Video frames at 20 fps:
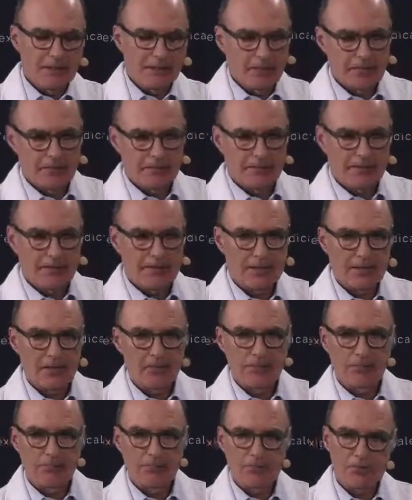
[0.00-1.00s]
And
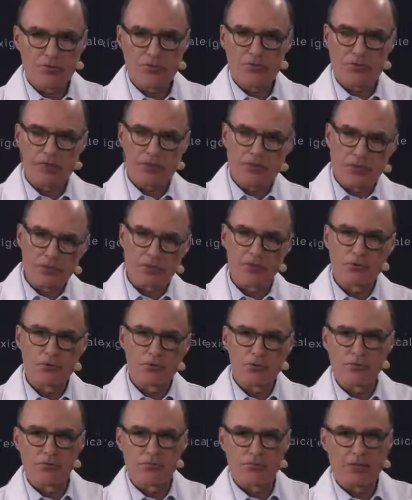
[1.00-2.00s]
now the patient cannot do
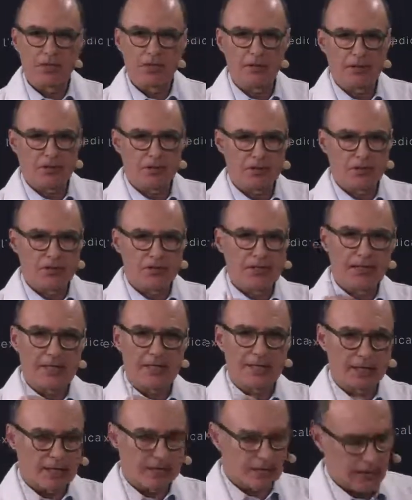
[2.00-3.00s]
the smile because
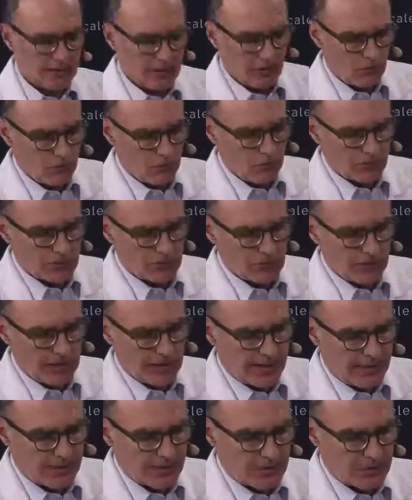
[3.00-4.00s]
I always
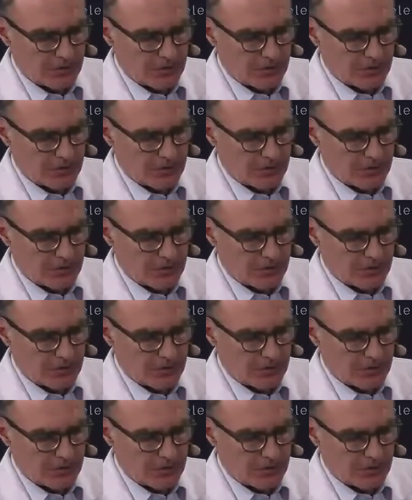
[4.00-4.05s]
add